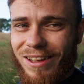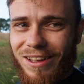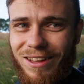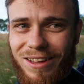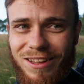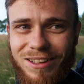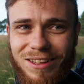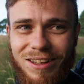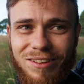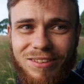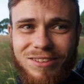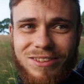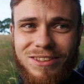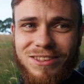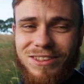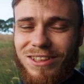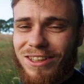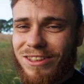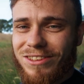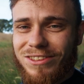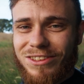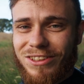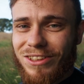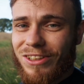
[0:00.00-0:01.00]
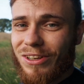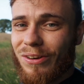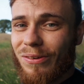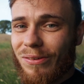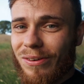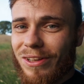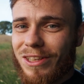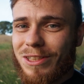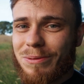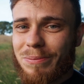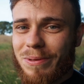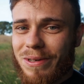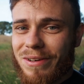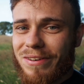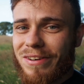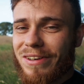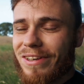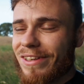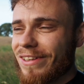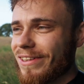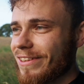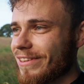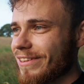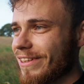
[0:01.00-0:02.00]
that was such a cool
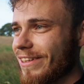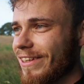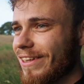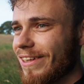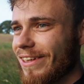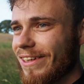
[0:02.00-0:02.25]
experience.